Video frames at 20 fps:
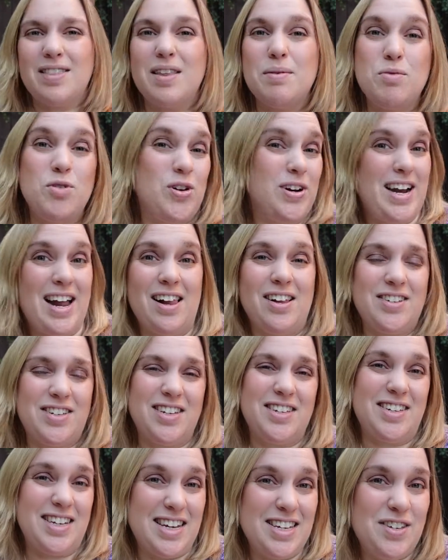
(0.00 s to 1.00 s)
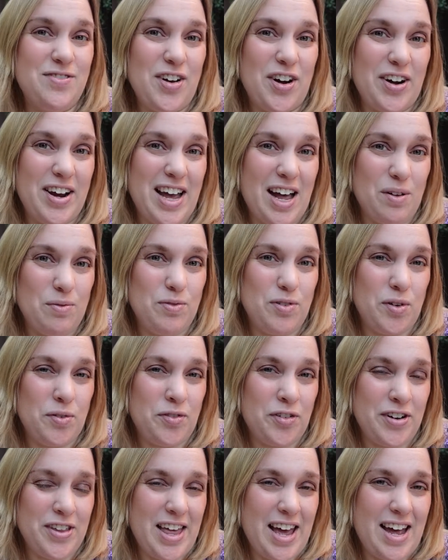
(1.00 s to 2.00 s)
The mood analysis is very helpful
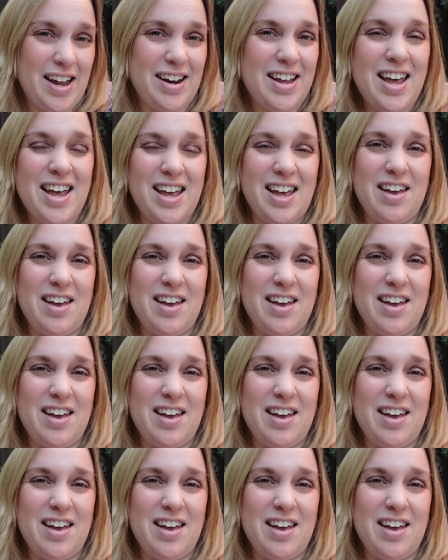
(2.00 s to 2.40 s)
for that.